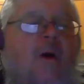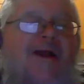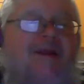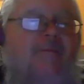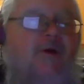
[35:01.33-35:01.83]
I
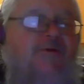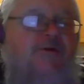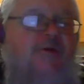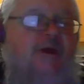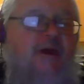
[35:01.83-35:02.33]
didn't put the
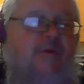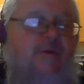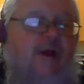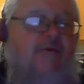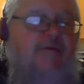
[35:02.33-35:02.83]
2 decimal
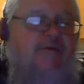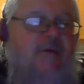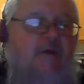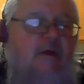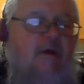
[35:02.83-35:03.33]
places.
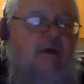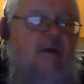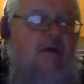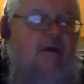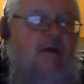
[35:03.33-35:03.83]

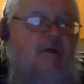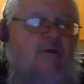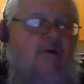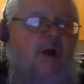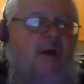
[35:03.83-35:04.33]
So
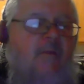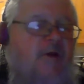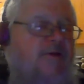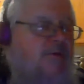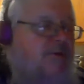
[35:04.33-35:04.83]
it's probably
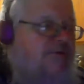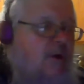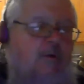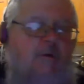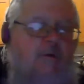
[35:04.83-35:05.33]
0.30.